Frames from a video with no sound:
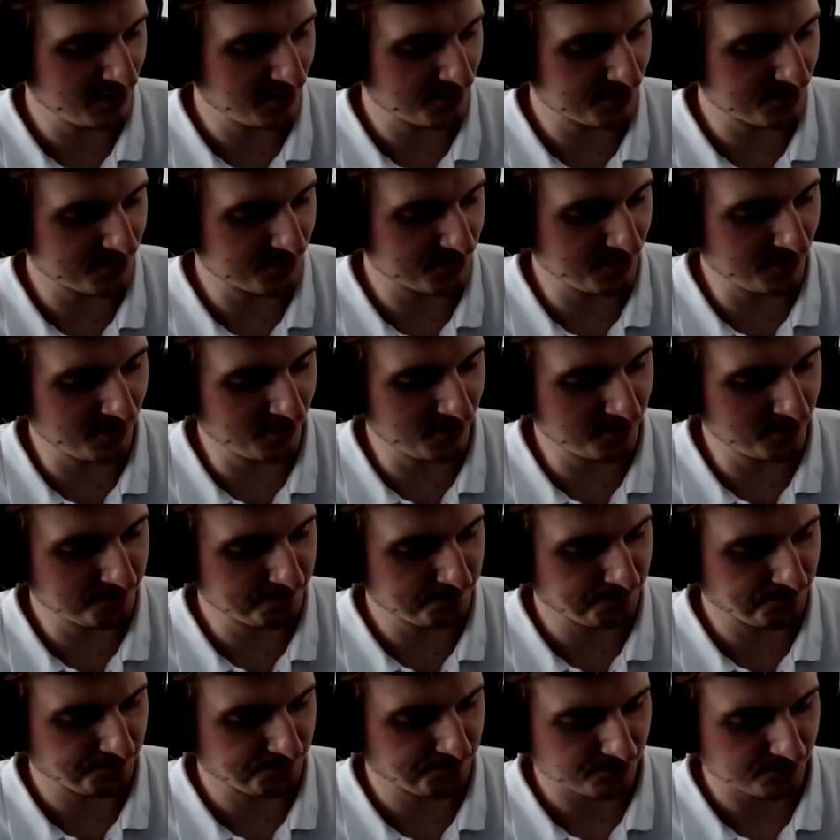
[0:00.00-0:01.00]
So
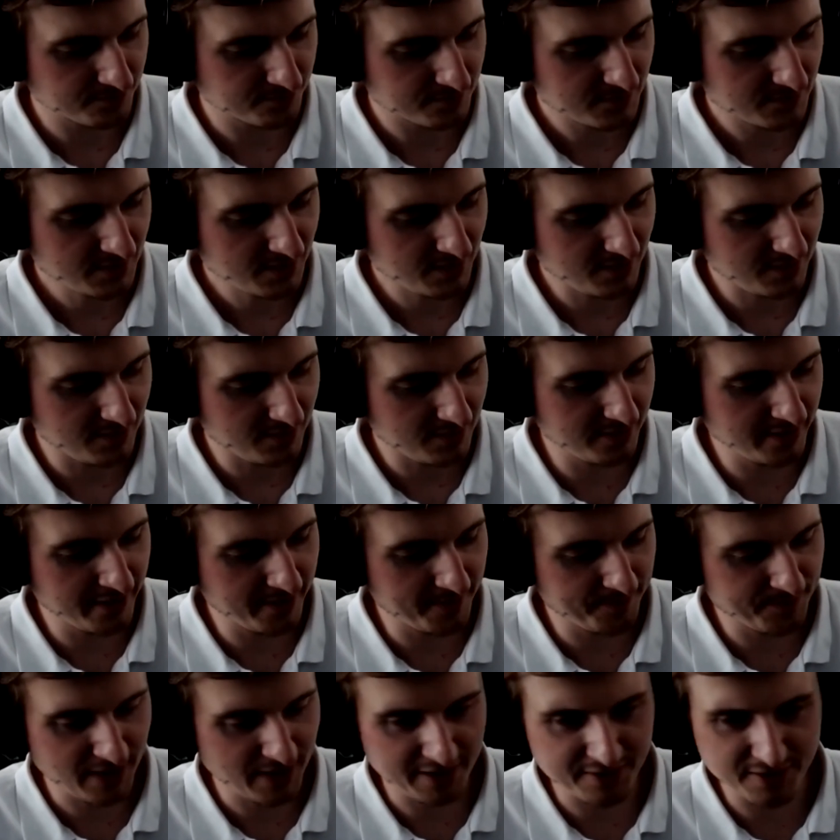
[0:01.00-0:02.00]

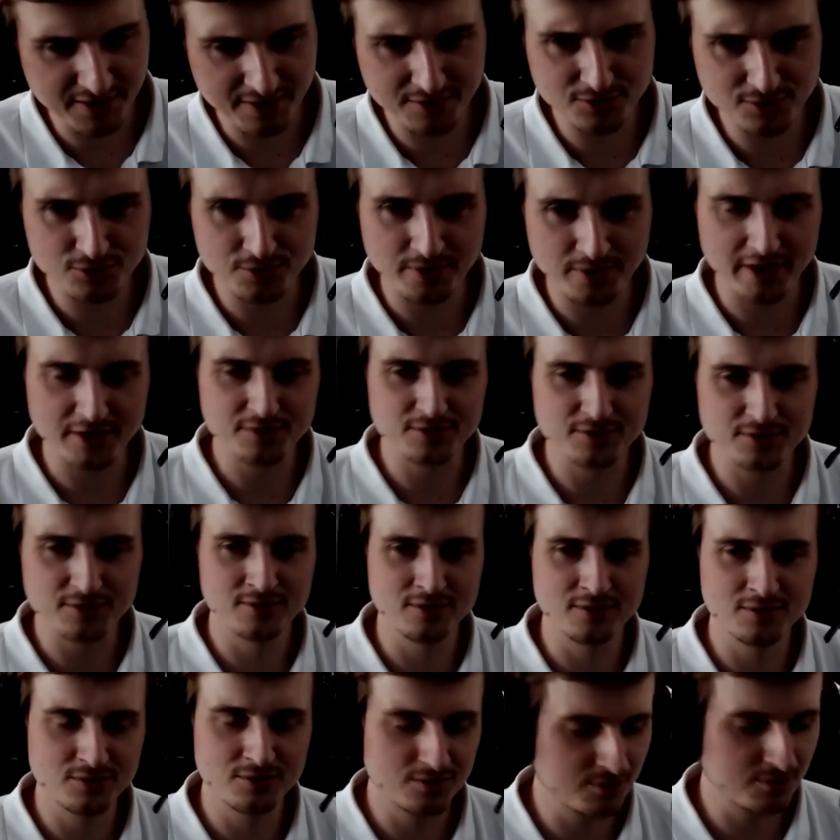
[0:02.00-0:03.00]
yeah, I didn't try
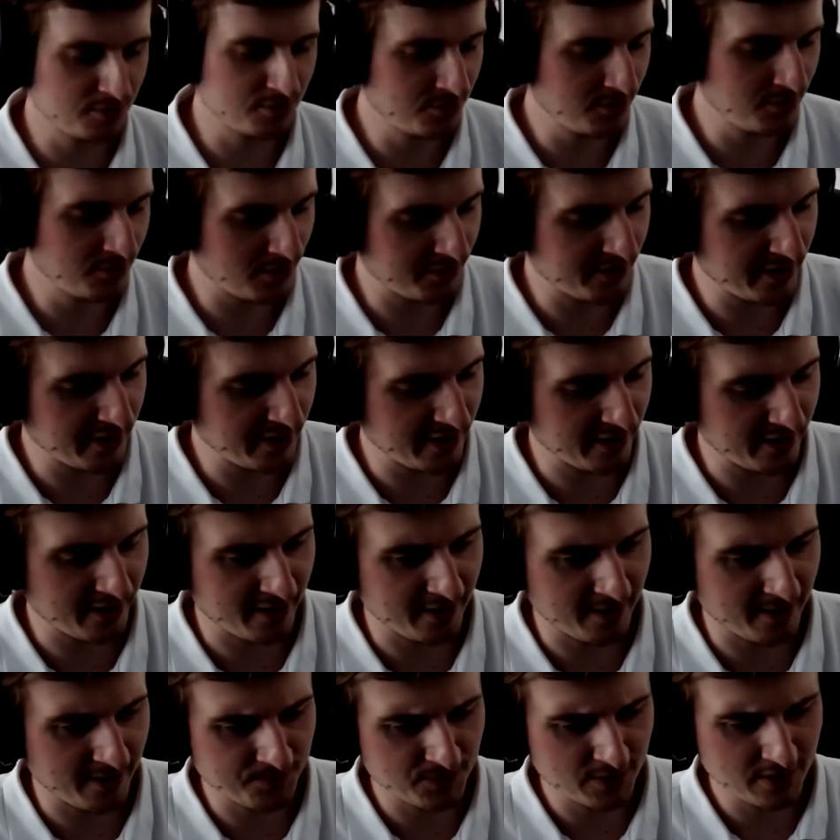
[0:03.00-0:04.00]
to to do all the.
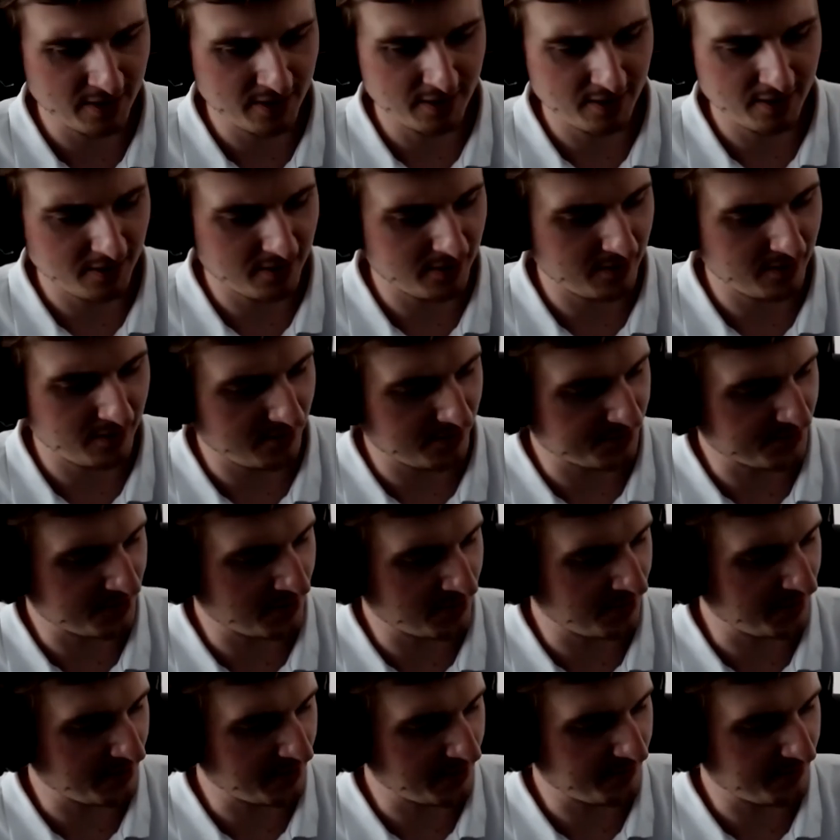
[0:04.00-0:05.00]
Um,
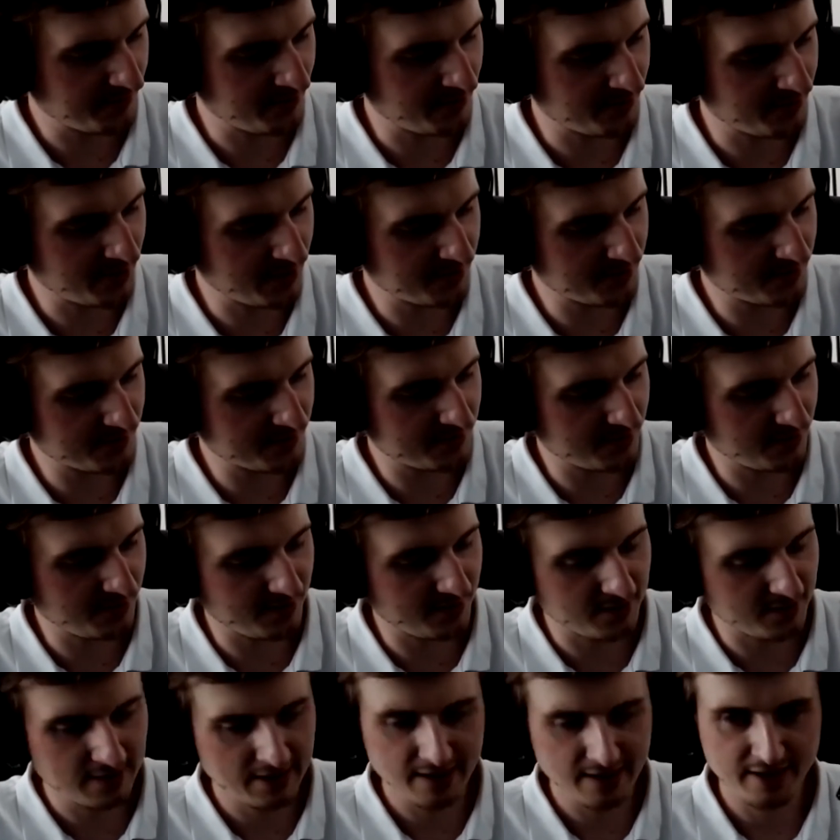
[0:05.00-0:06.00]
sorry for that.
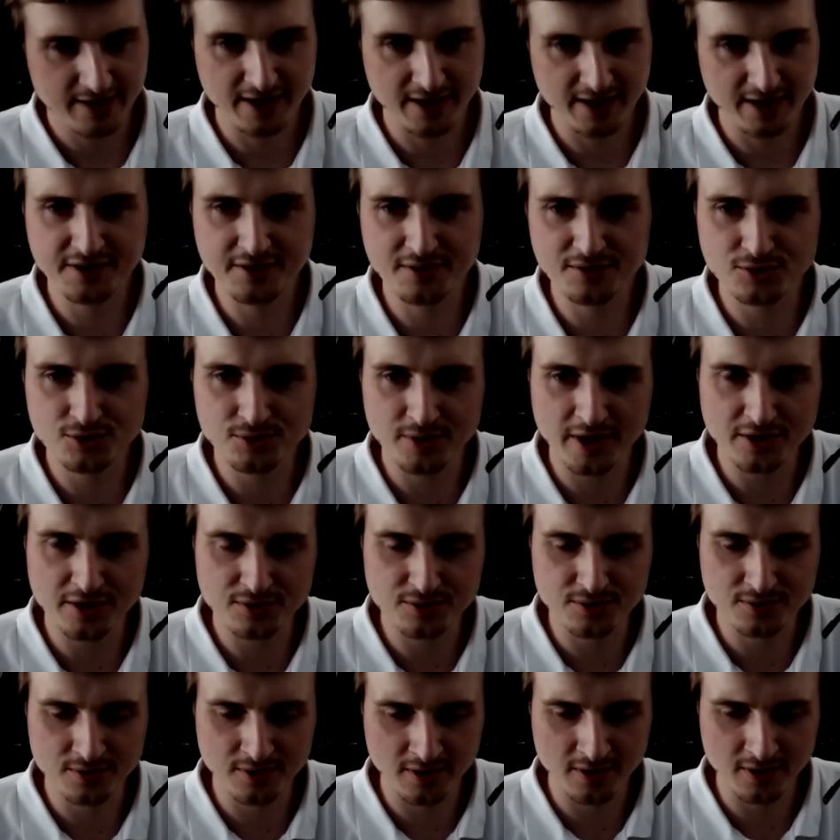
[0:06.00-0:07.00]
I didn't try to.